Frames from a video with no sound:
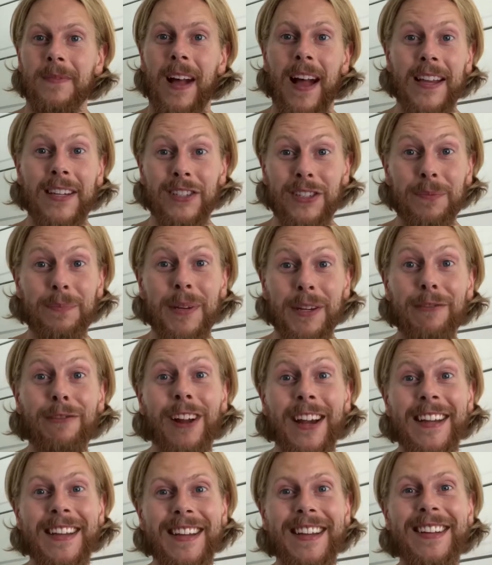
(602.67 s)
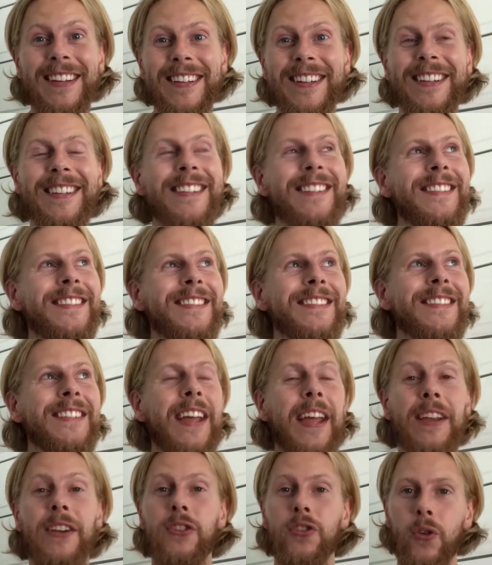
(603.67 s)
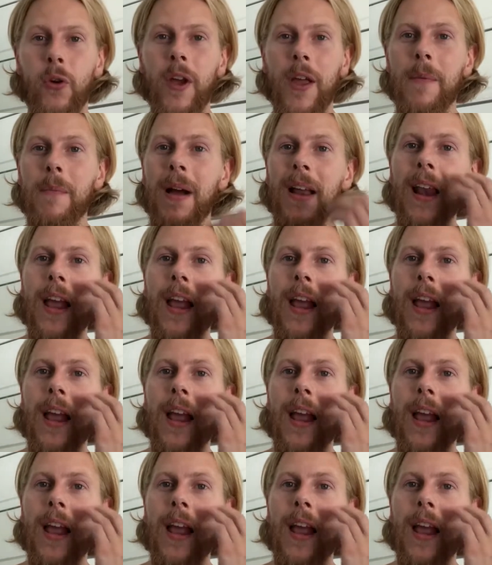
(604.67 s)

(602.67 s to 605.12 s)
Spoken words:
I should be right here, enjoying my